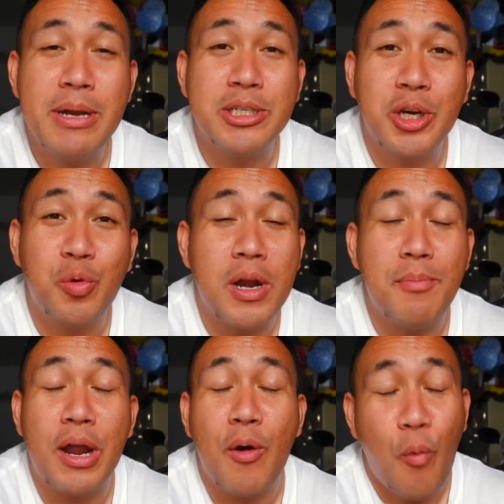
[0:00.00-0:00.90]
going to show you what I
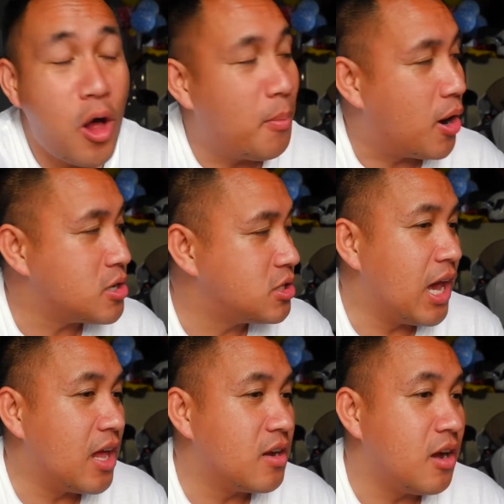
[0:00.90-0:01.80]
bought at Walmart,
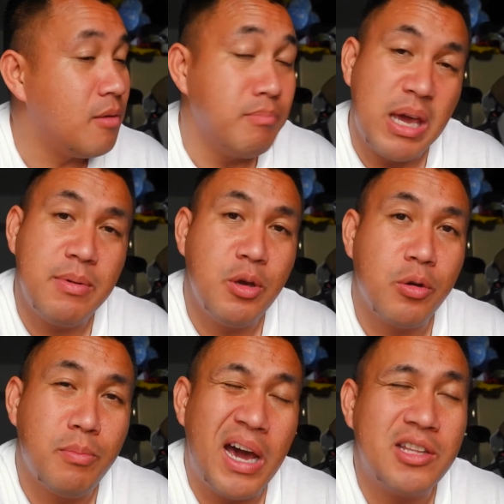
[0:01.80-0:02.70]
and maybe you
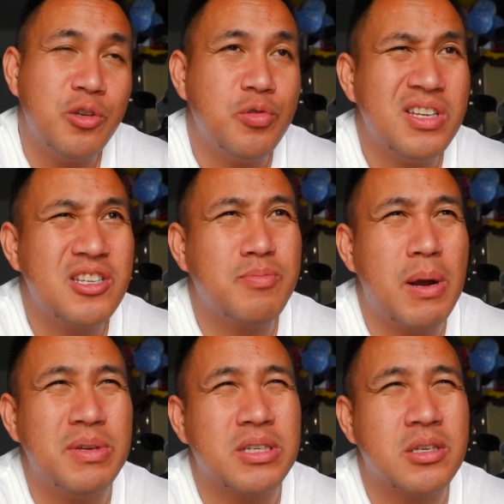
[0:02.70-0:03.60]
can buy it too. This is
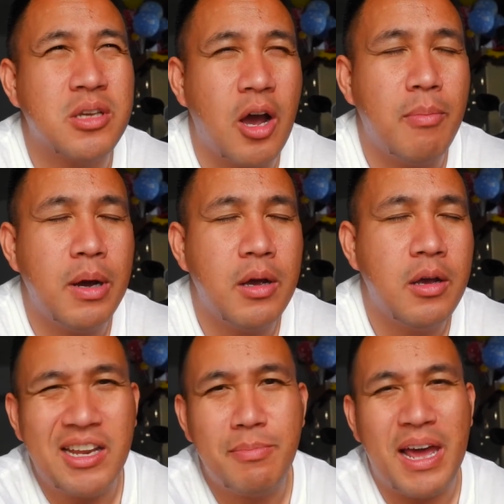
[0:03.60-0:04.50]
probably sub,
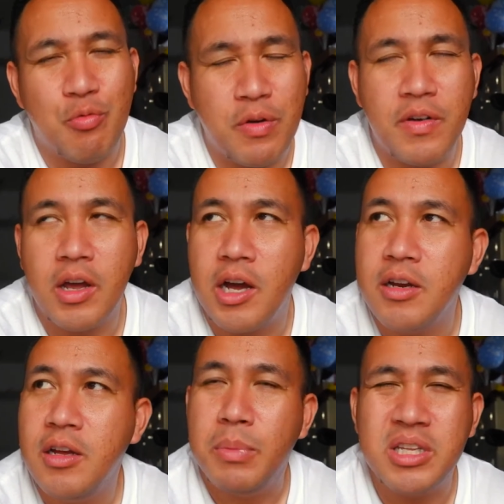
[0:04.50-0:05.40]
I did buy a rivet
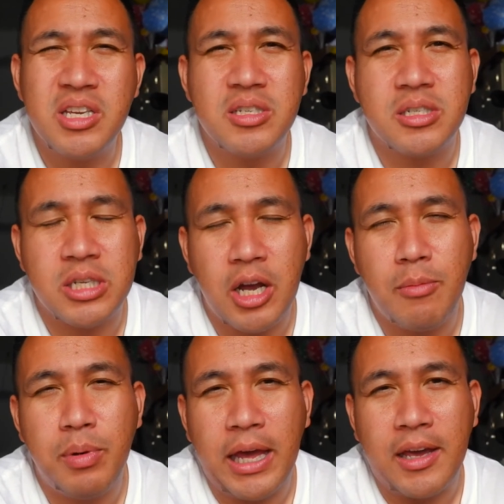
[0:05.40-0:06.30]
gun, but this is
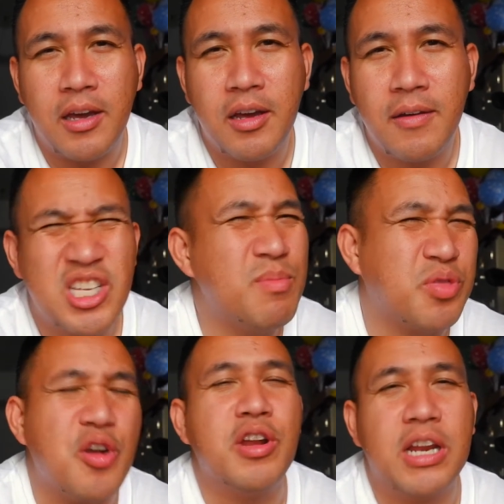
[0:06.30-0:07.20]
sub
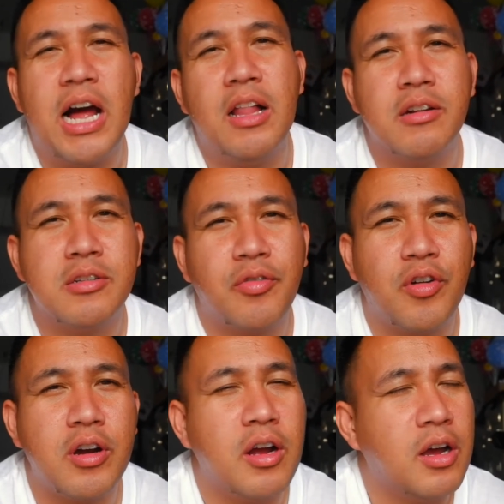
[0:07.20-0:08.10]
$30
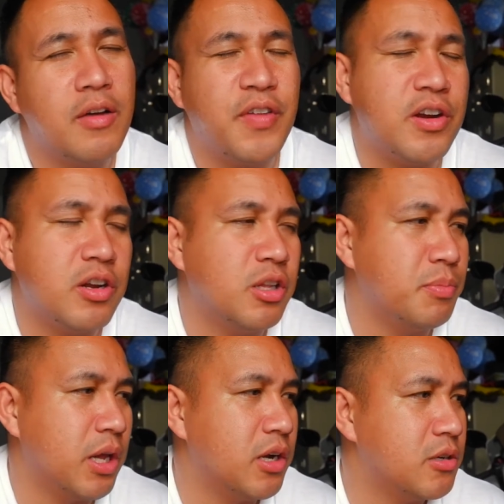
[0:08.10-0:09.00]
for a Fender
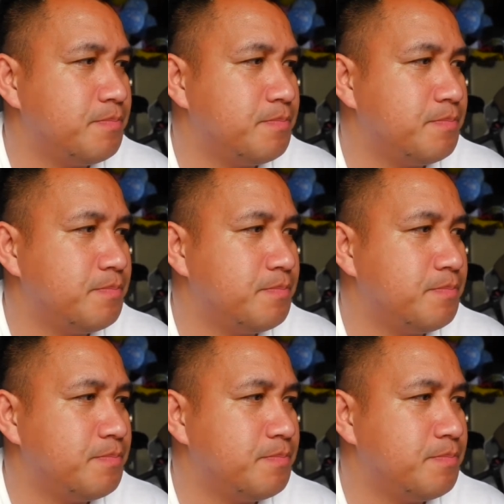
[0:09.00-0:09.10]
Eliminator.